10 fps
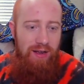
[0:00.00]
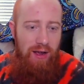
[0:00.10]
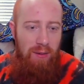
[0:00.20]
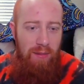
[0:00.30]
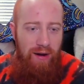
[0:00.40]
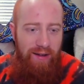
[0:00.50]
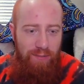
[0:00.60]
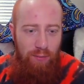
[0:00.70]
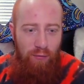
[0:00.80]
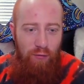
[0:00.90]
Among
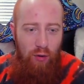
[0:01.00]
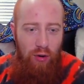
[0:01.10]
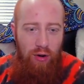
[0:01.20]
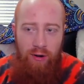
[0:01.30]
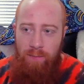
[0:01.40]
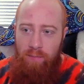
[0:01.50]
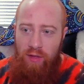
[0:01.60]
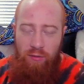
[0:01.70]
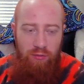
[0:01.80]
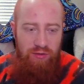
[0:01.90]
Us before
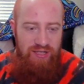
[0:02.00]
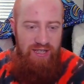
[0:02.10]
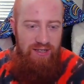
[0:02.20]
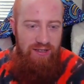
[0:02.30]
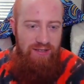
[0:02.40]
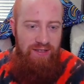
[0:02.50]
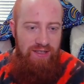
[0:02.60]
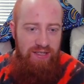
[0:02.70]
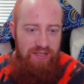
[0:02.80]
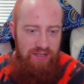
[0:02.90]
there were ridiculous
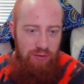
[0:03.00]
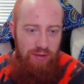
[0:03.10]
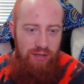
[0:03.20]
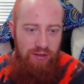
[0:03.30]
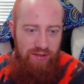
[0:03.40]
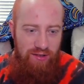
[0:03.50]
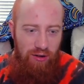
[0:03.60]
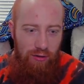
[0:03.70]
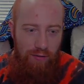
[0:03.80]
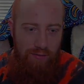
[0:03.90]
glitches that we couldn't
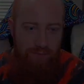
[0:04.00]
solve.